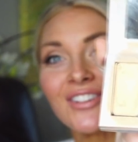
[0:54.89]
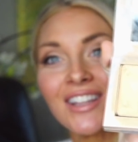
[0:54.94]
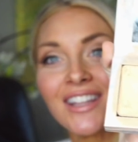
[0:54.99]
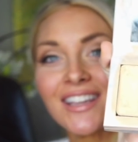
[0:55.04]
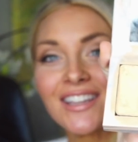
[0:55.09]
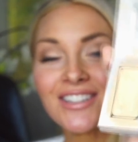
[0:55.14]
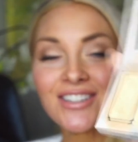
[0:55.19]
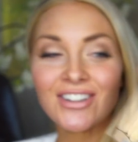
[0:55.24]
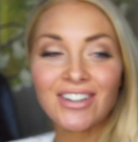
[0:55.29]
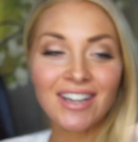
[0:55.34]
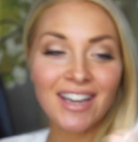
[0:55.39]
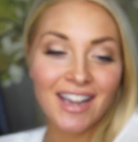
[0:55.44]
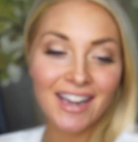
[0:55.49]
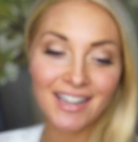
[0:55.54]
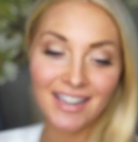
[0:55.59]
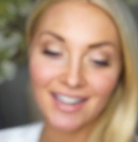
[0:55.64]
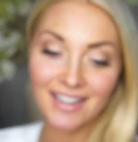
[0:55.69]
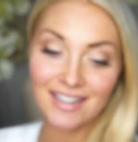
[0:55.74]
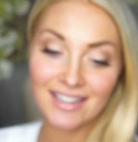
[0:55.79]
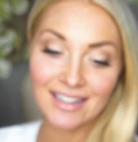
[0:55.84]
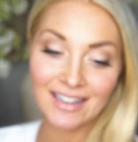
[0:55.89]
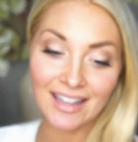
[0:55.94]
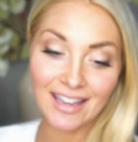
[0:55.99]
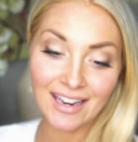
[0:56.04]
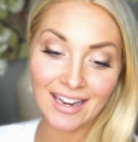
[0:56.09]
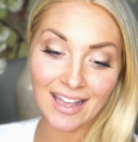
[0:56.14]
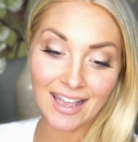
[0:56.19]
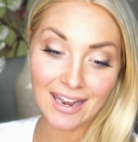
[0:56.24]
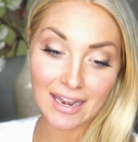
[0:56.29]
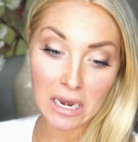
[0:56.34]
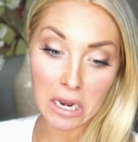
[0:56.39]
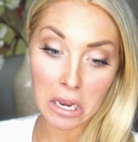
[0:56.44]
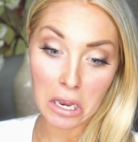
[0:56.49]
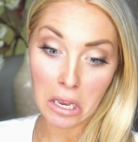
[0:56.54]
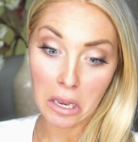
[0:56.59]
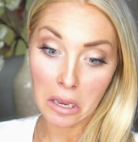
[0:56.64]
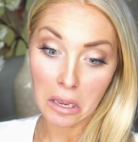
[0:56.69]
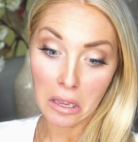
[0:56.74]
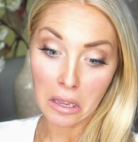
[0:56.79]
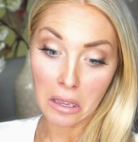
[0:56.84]
really dirty. I need to clean it.
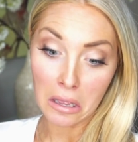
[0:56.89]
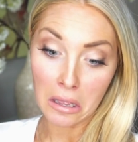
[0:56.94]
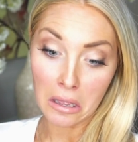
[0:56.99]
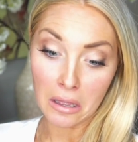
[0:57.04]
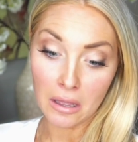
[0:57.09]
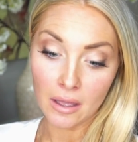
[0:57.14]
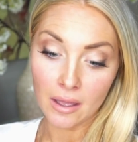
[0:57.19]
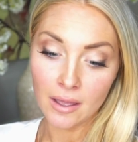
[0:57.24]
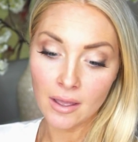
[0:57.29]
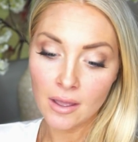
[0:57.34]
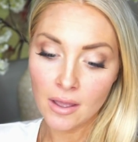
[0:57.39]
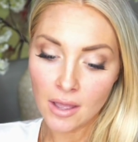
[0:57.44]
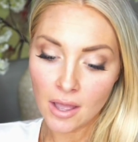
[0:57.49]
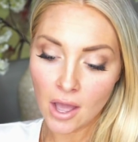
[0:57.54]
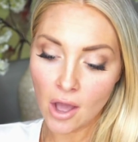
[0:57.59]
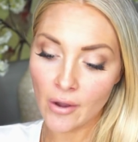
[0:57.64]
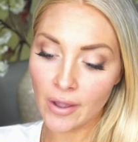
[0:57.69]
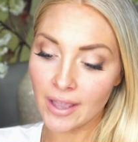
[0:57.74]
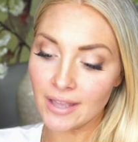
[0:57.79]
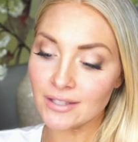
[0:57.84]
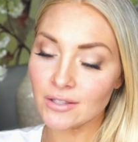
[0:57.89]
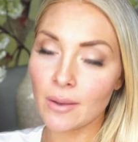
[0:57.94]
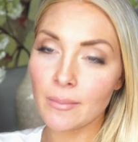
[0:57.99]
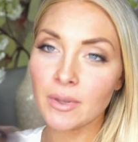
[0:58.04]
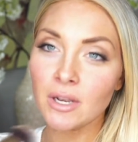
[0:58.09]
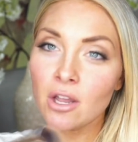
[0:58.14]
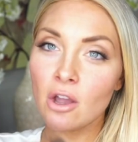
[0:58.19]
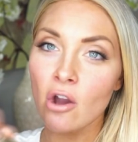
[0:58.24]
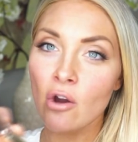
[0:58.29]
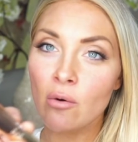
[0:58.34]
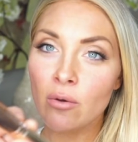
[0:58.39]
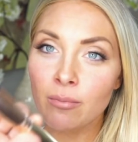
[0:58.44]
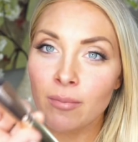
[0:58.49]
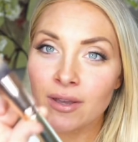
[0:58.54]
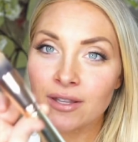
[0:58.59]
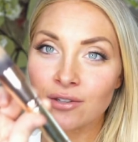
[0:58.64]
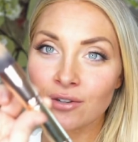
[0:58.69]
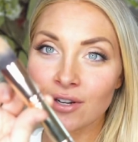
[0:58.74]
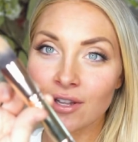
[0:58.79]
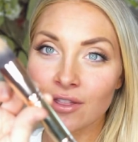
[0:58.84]
Ah! Okay, so I'm gonna go with
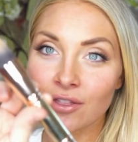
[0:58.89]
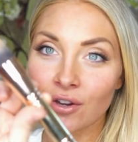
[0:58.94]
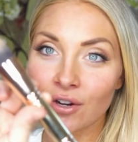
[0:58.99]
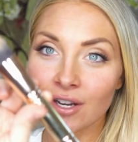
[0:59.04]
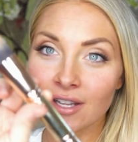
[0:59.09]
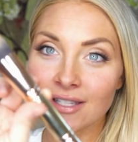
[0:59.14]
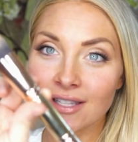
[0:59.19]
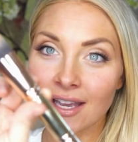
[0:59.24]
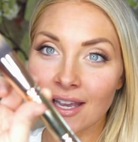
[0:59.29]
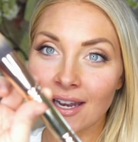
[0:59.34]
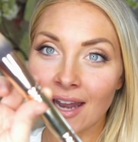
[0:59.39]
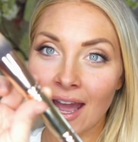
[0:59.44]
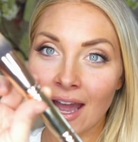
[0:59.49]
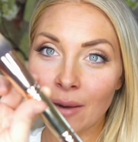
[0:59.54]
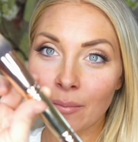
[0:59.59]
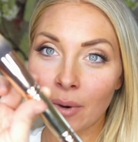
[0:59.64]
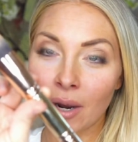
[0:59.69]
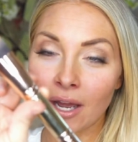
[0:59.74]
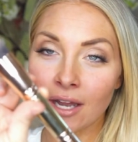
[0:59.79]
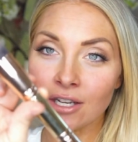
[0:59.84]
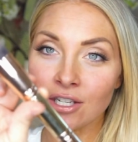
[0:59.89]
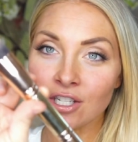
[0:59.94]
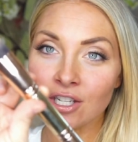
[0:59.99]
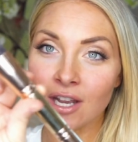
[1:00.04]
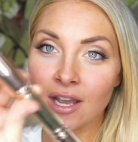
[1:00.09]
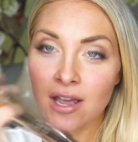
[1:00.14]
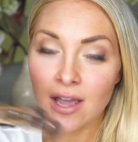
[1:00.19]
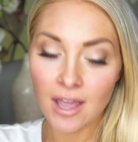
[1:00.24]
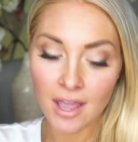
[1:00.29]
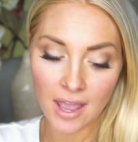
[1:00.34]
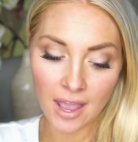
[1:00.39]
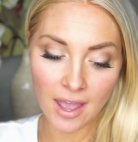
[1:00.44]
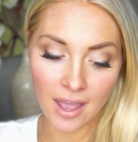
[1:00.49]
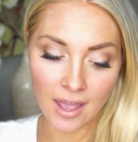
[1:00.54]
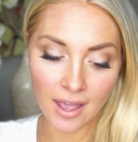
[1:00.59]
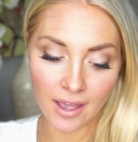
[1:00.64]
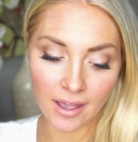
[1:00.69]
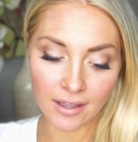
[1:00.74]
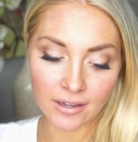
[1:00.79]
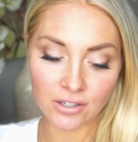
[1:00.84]
my Second HAC brush
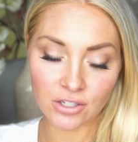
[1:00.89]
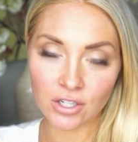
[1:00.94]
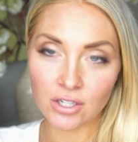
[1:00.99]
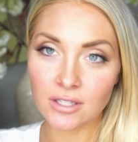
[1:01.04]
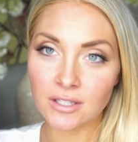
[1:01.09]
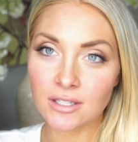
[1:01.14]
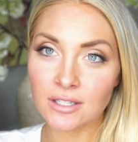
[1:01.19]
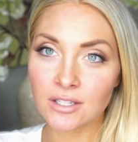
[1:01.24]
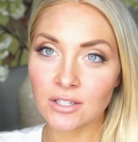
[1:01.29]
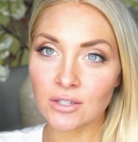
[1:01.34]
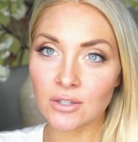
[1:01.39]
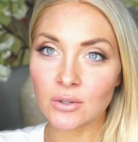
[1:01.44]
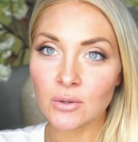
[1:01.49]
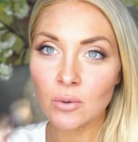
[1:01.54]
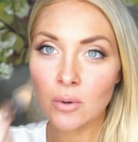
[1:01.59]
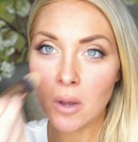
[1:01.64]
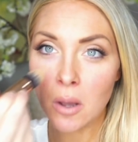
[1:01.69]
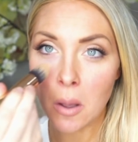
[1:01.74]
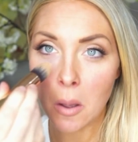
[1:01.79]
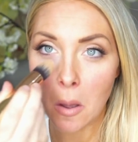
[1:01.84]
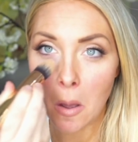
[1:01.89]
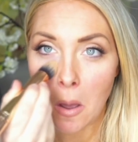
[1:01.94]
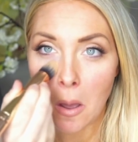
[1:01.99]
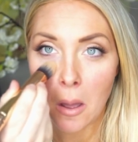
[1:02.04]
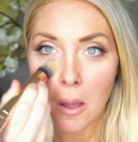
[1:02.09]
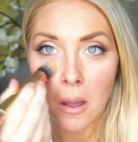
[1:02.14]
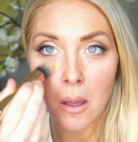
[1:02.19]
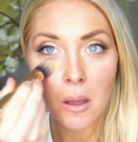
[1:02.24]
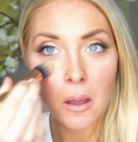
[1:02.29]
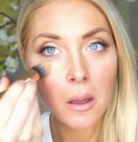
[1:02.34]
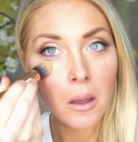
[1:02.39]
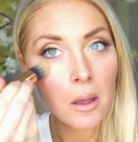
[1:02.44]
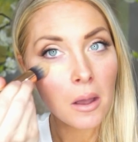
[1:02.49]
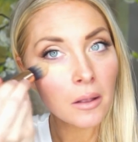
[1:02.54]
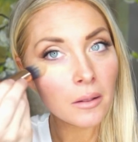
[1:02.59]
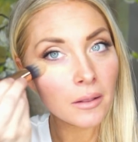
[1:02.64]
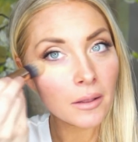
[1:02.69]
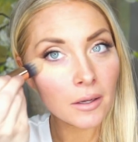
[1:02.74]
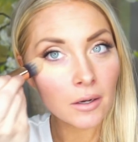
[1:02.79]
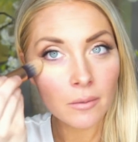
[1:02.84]
and just do
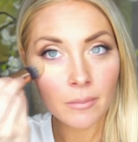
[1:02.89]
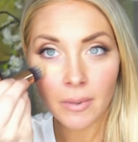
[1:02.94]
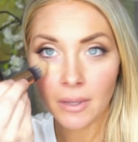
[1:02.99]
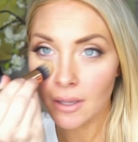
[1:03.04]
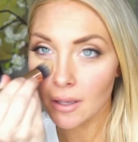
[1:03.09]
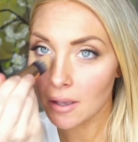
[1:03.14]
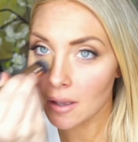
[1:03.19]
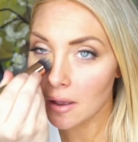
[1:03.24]
a little bit